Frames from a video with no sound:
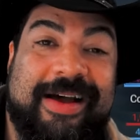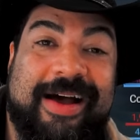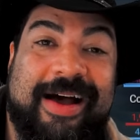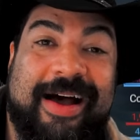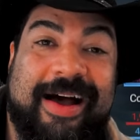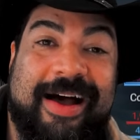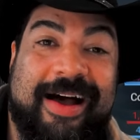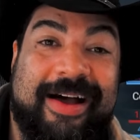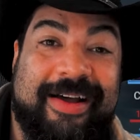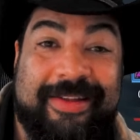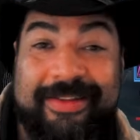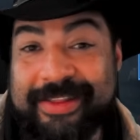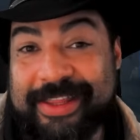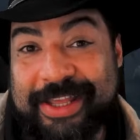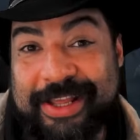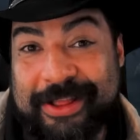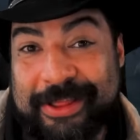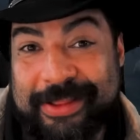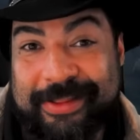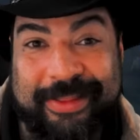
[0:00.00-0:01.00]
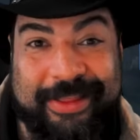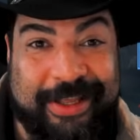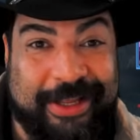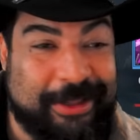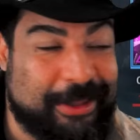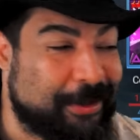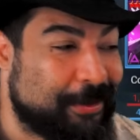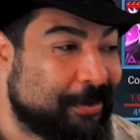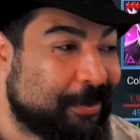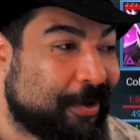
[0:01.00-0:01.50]
uh, the
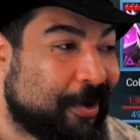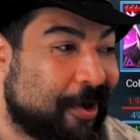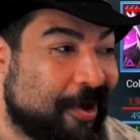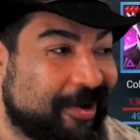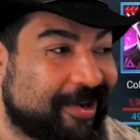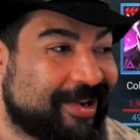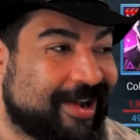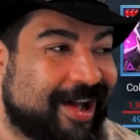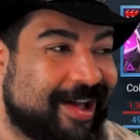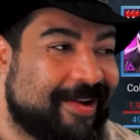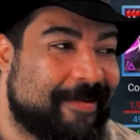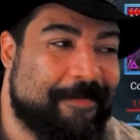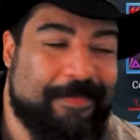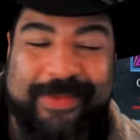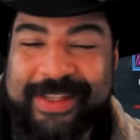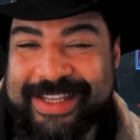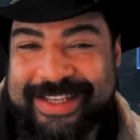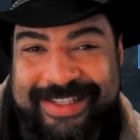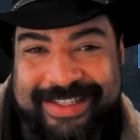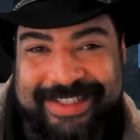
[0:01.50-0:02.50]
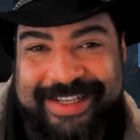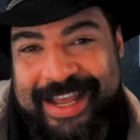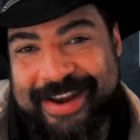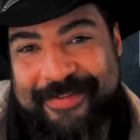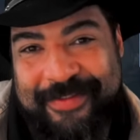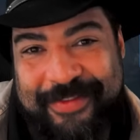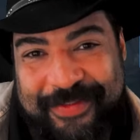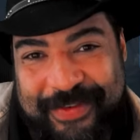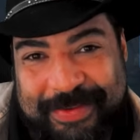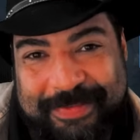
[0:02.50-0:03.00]
the Lunar Archon, because it's
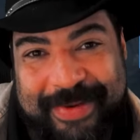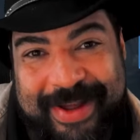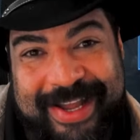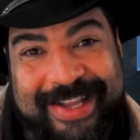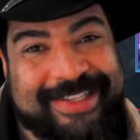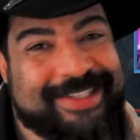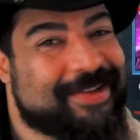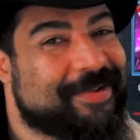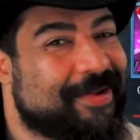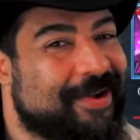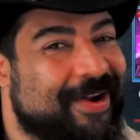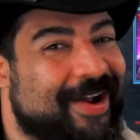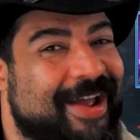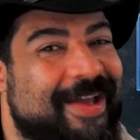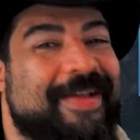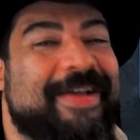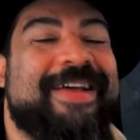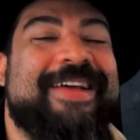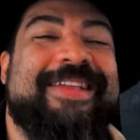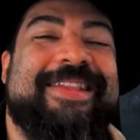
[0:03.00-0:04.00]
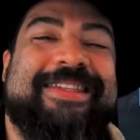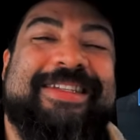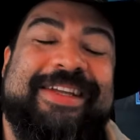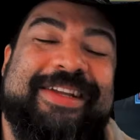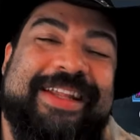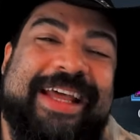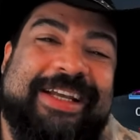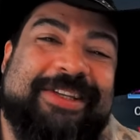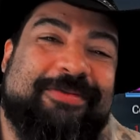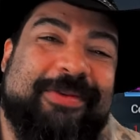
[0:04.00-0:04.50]
kind of a fun boss. All right.
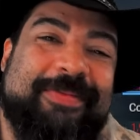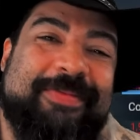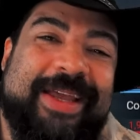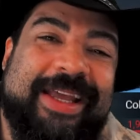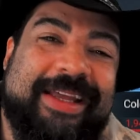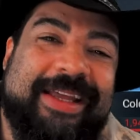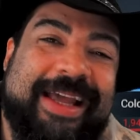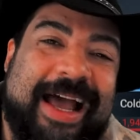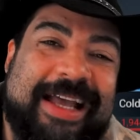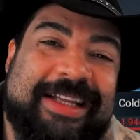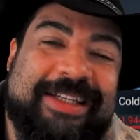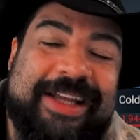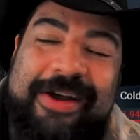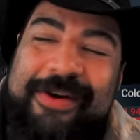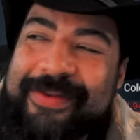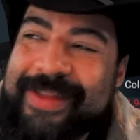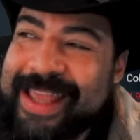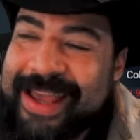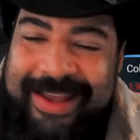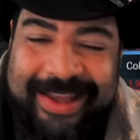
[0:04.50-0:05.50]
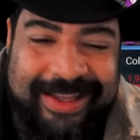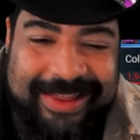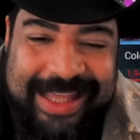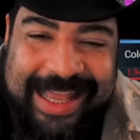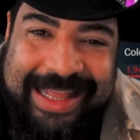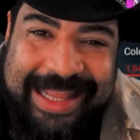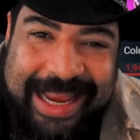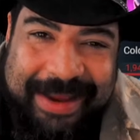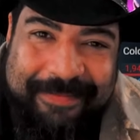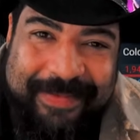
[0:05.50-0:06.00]
Till next we meet, guys. Oh, yeah, hit
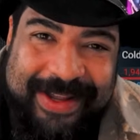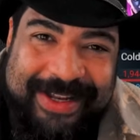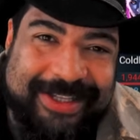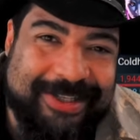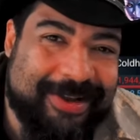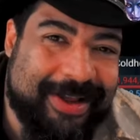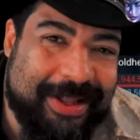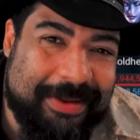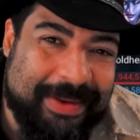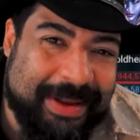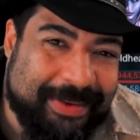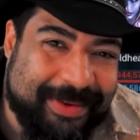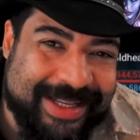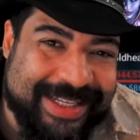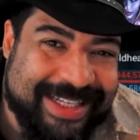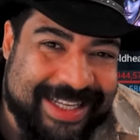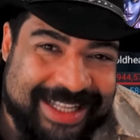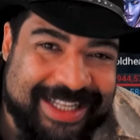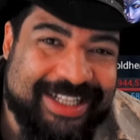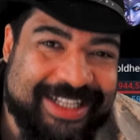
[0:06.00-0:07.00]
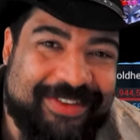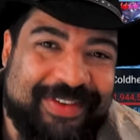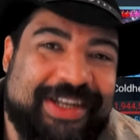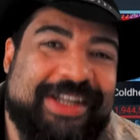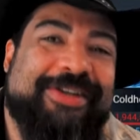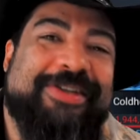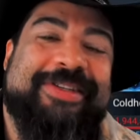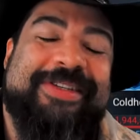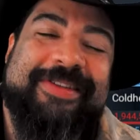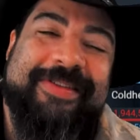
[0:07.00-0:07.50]
that like button so other people can see these
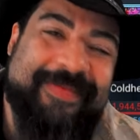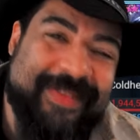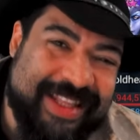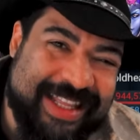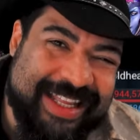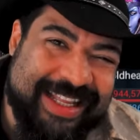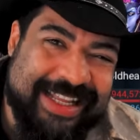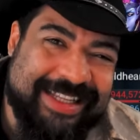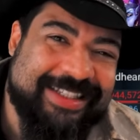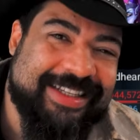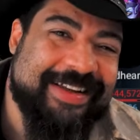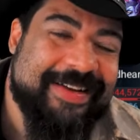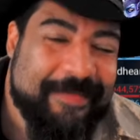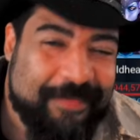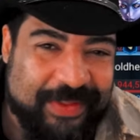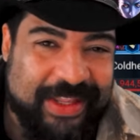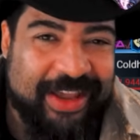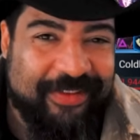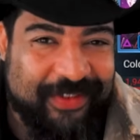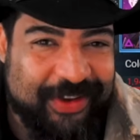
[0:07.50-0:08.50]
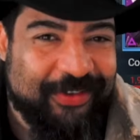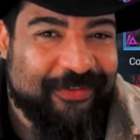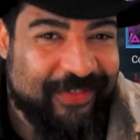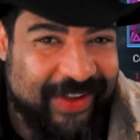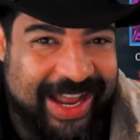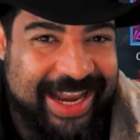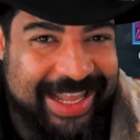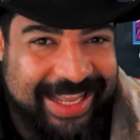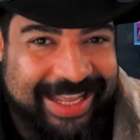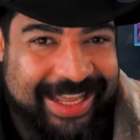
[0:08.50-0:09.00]
videos. I think that's if you're
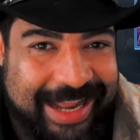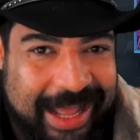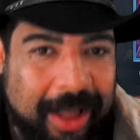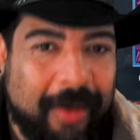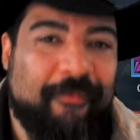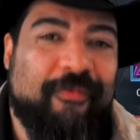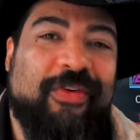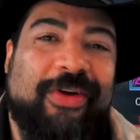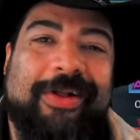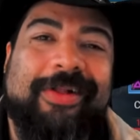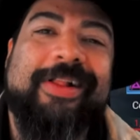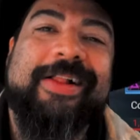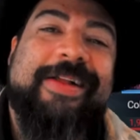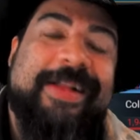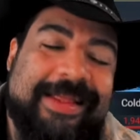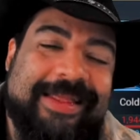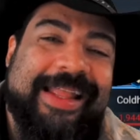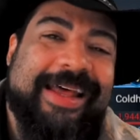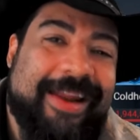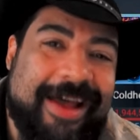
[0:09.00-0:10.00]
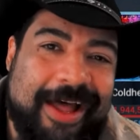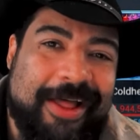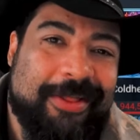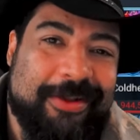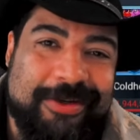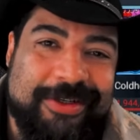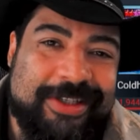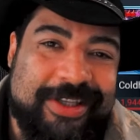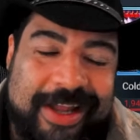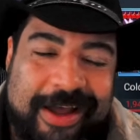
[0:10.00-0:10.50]
finding it helpful, let
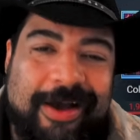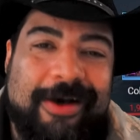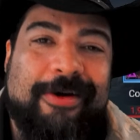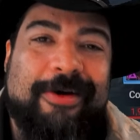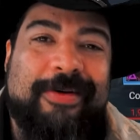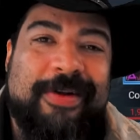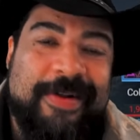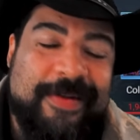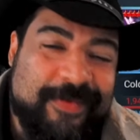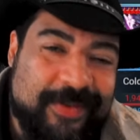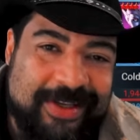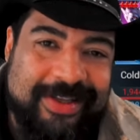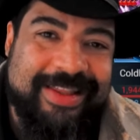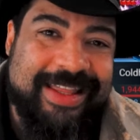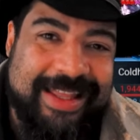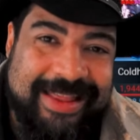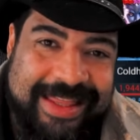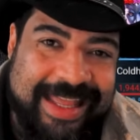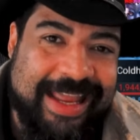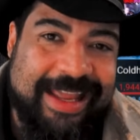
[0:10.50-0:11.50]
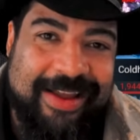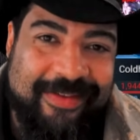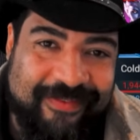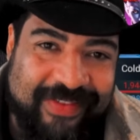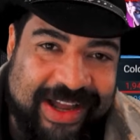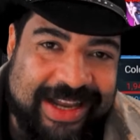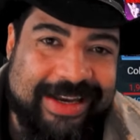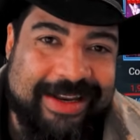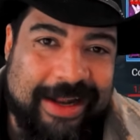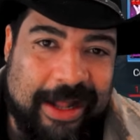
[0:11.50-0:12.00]
others know so that they can
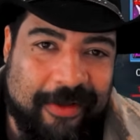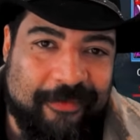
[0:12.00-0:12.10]
find it